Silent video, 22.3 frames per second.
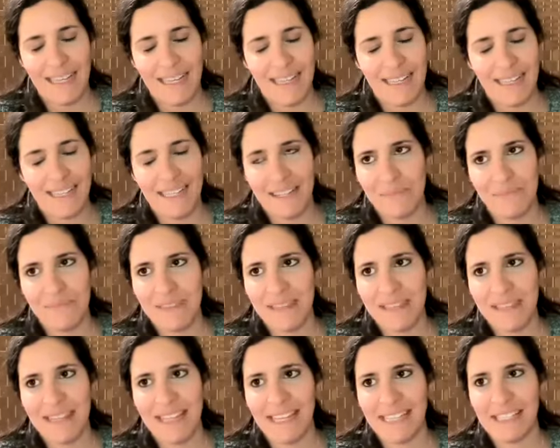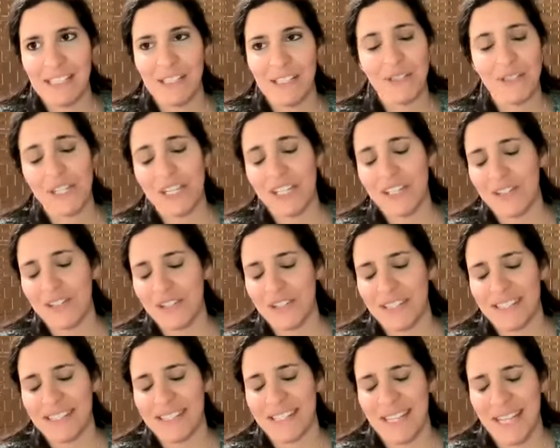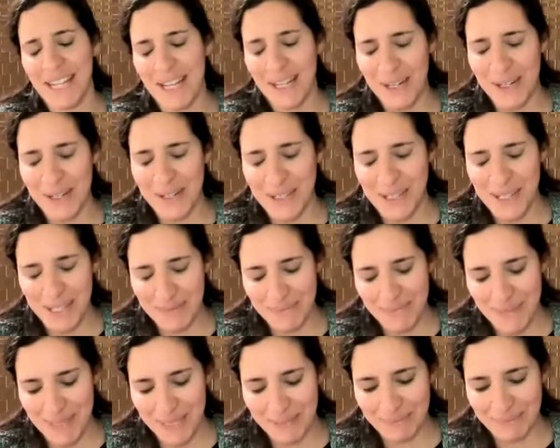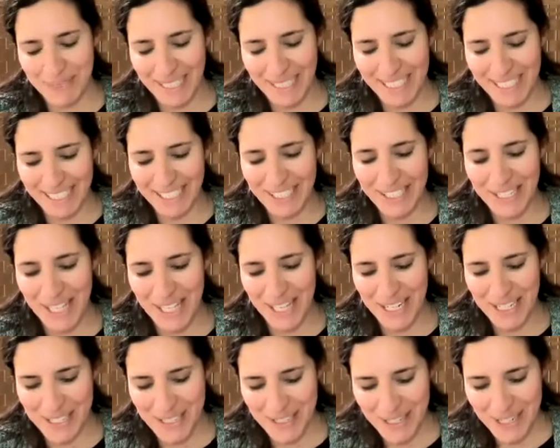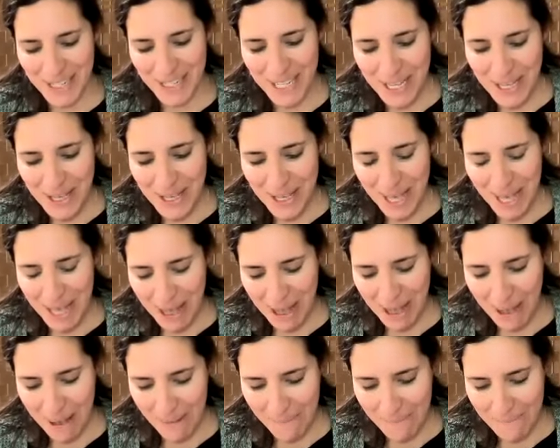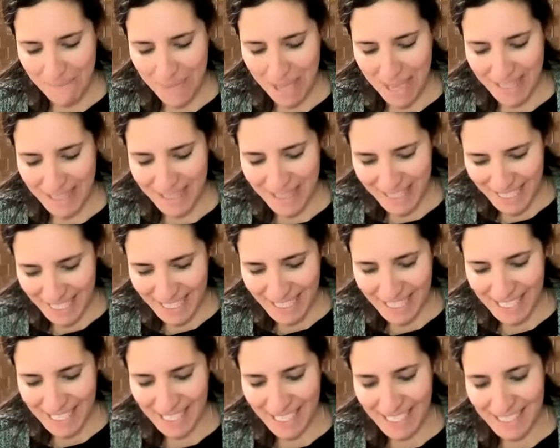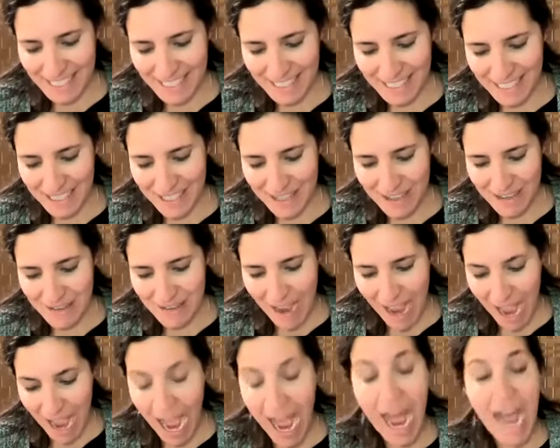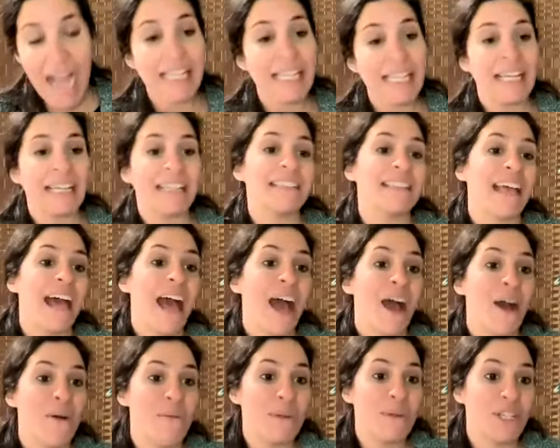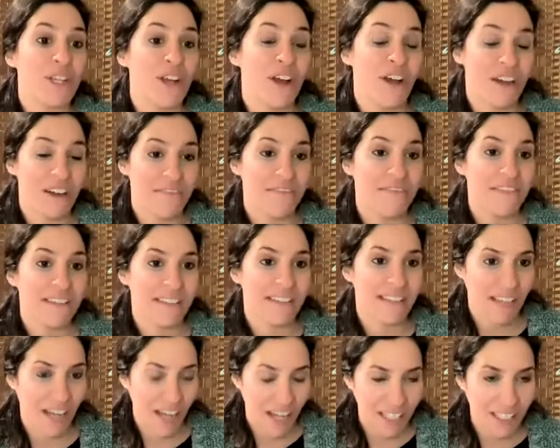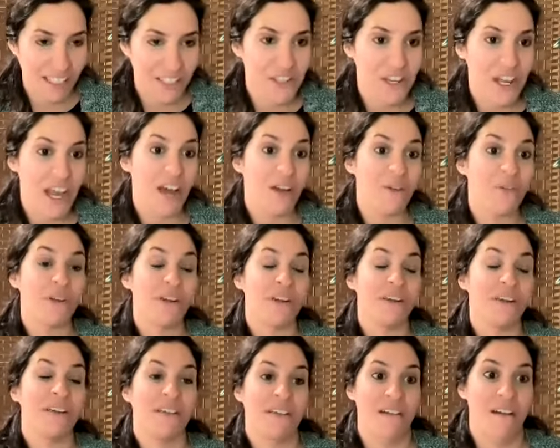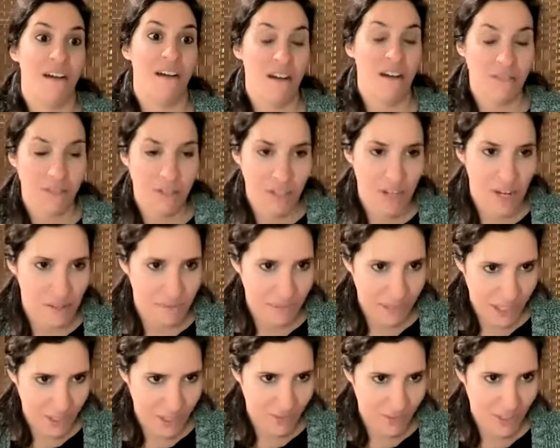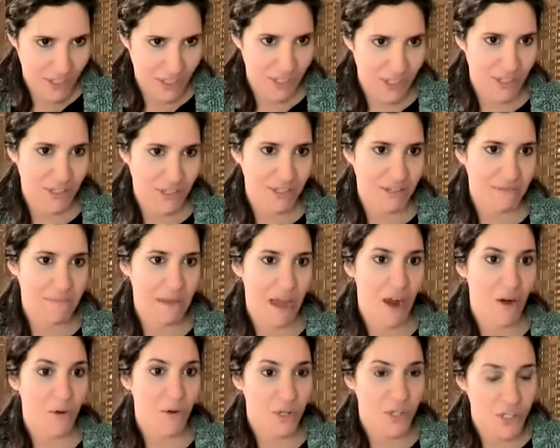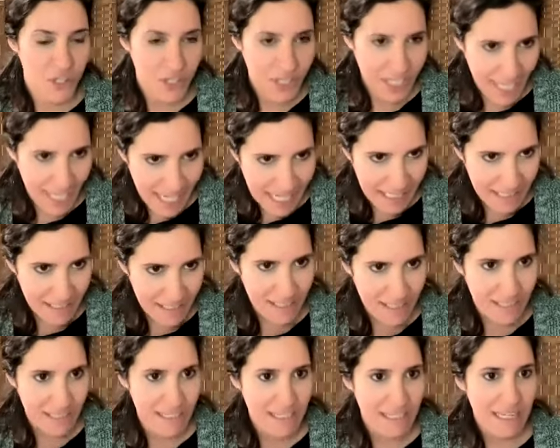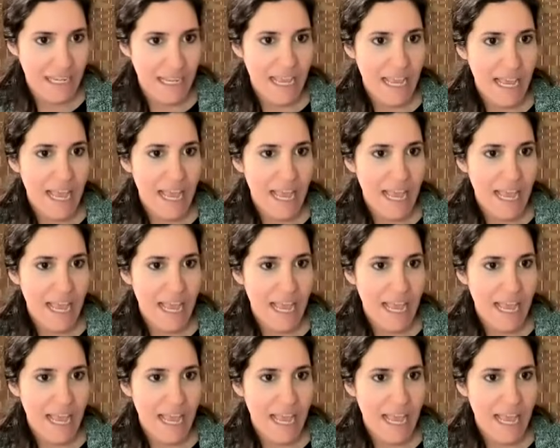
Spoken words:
you touched on something, Michael, that is, I think, highlights how much our physiology, our autonomic nervous system, our states